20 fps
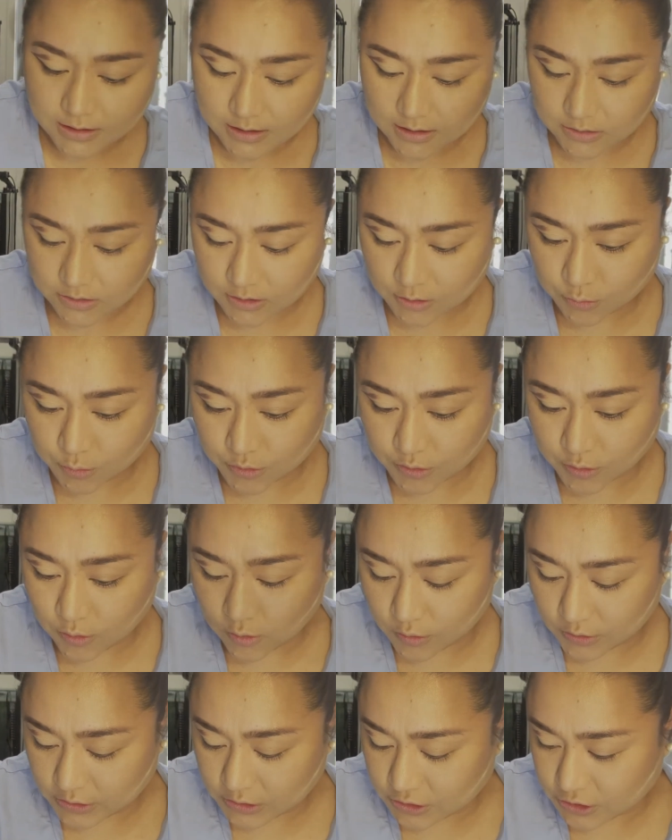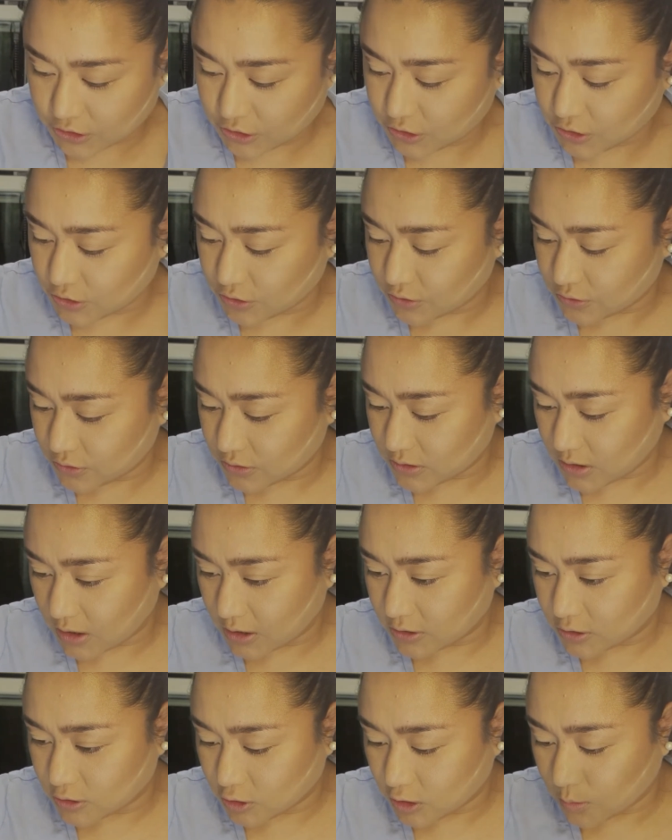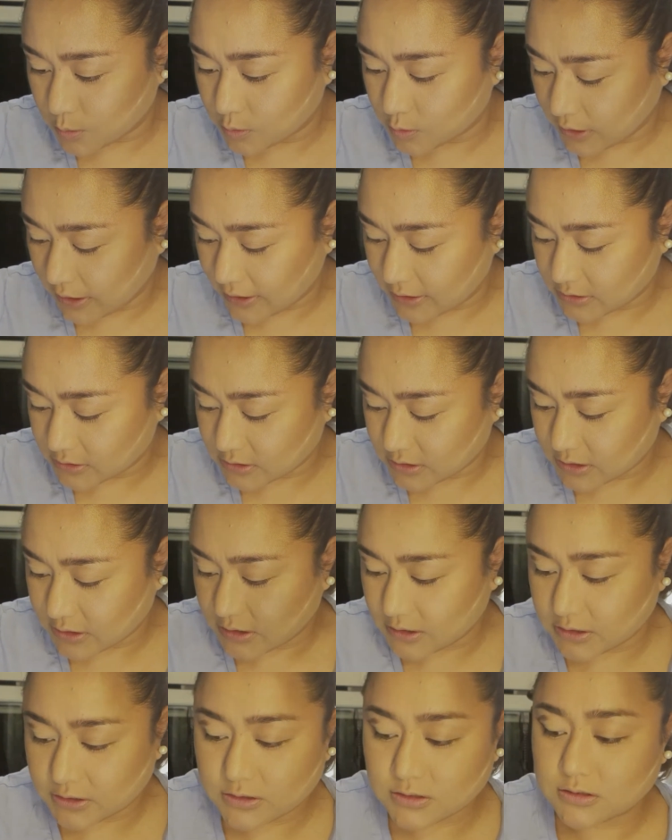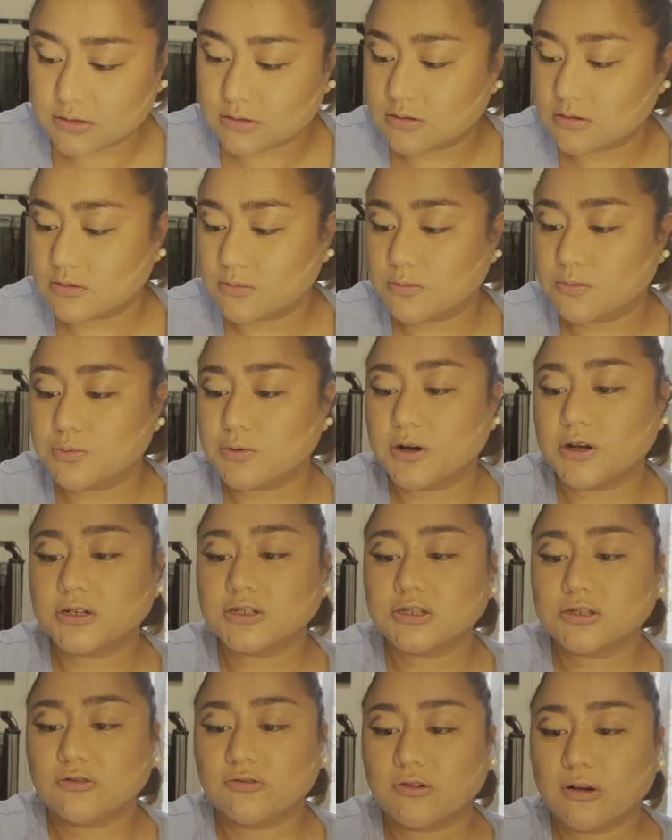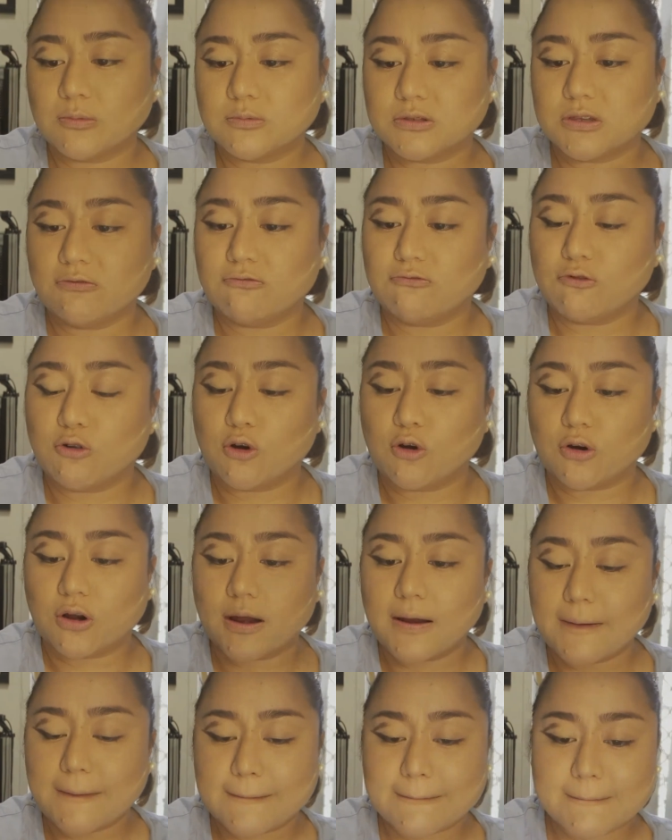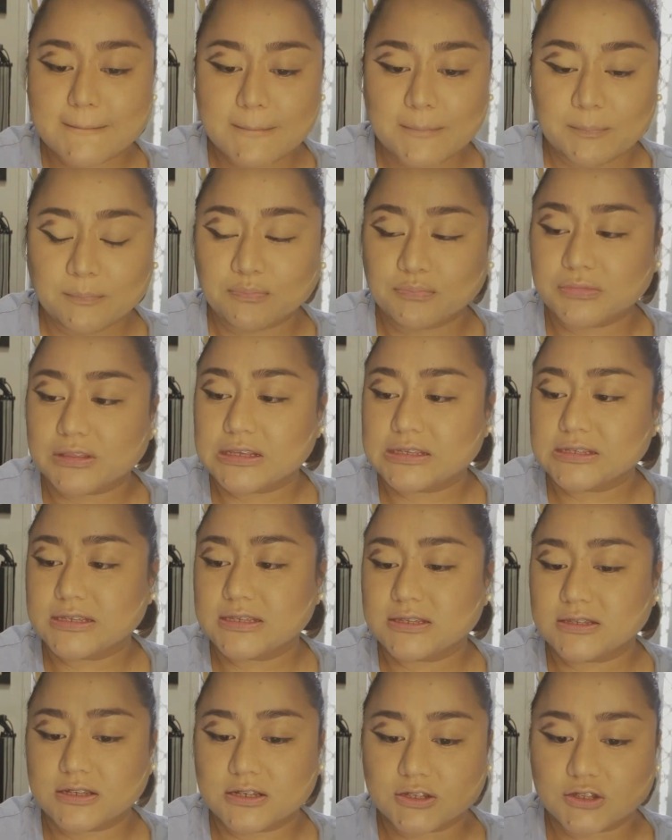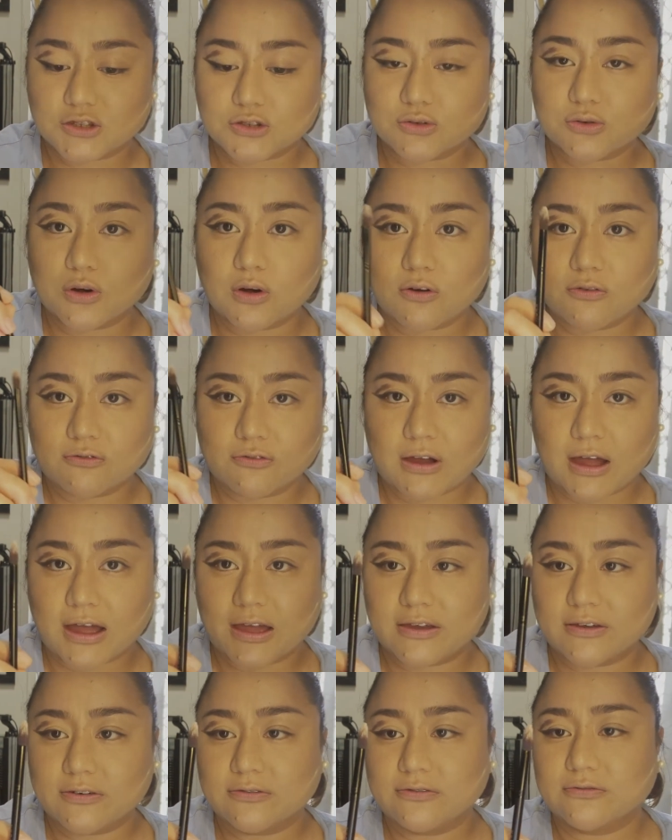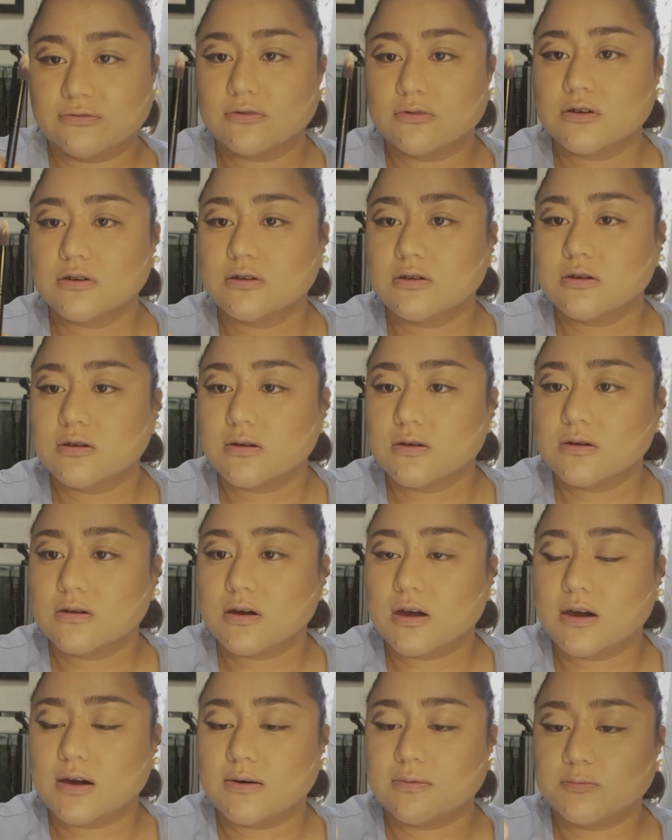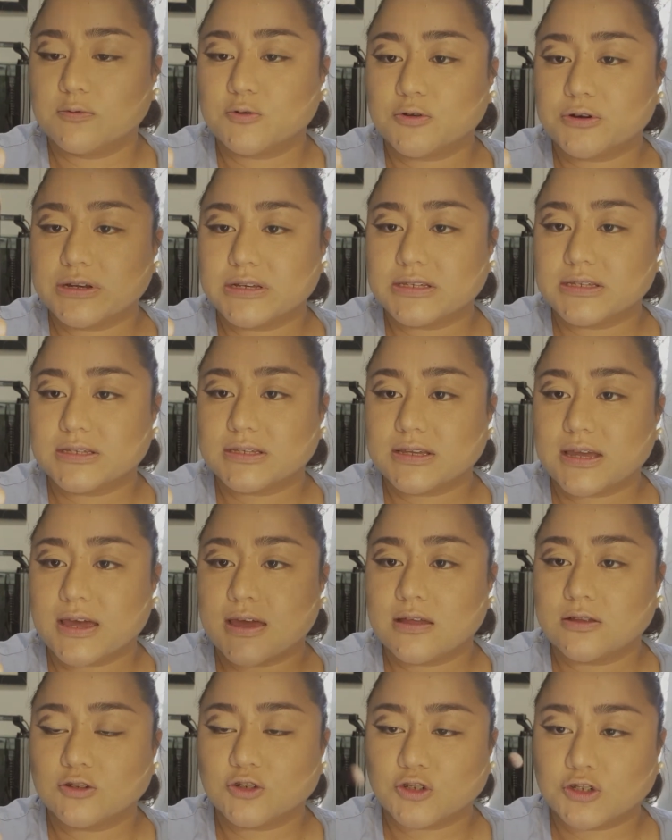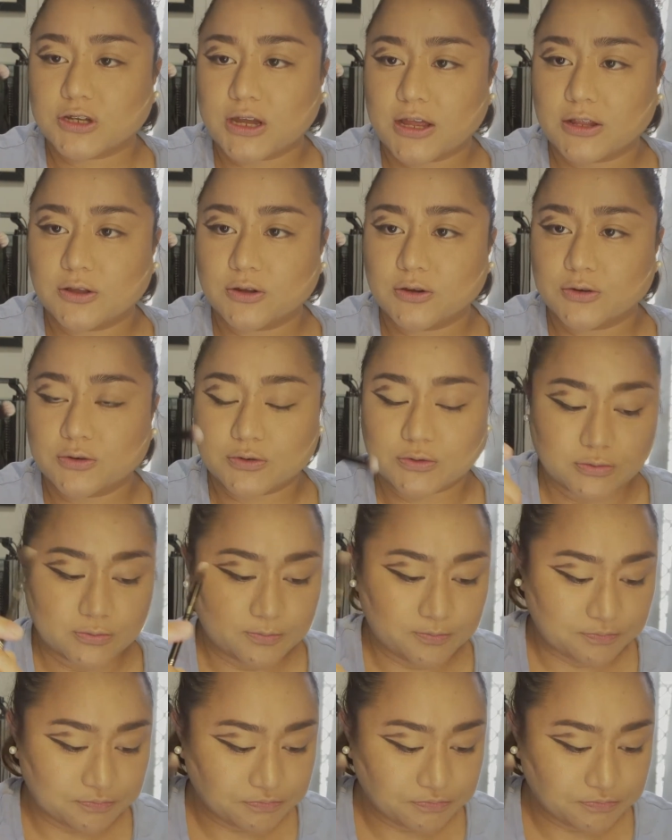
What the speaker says: And then we're going to use our double-ended brush from Sephora. This is the 205 crease and shadow